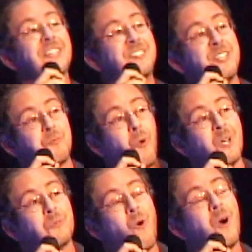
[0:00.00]
Since
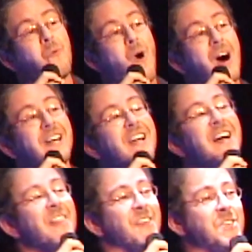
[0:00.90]
World War One,
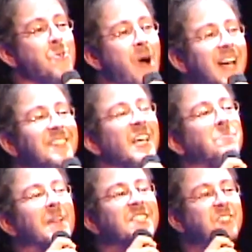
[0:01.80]
the U S has
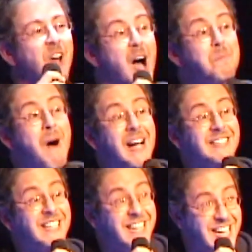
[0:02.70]
been
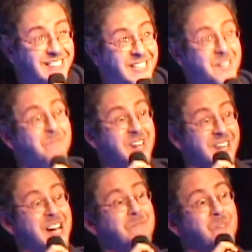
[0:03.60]
stockpiling helium near
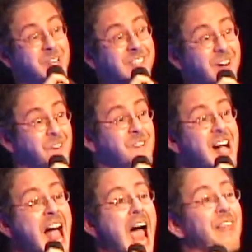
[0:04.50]
Amarillo,
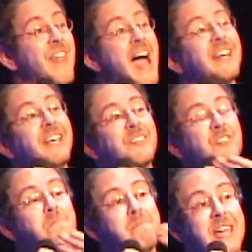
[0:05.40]
and that is
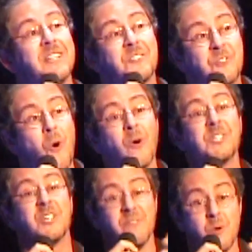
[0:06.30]
the main
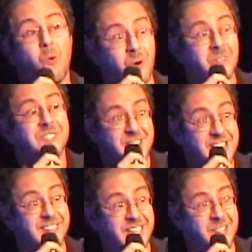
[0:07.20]
source of the world's
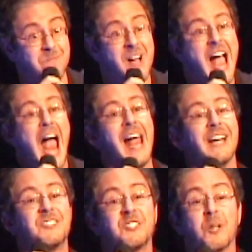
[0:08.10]
helium. And
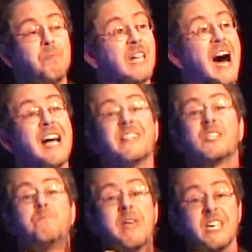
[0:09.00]
it's a supply
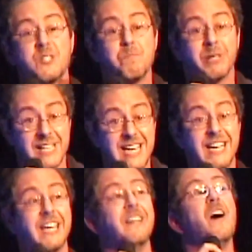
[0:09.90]
that's being
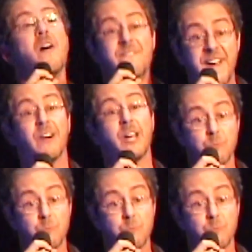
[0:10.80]
depleted very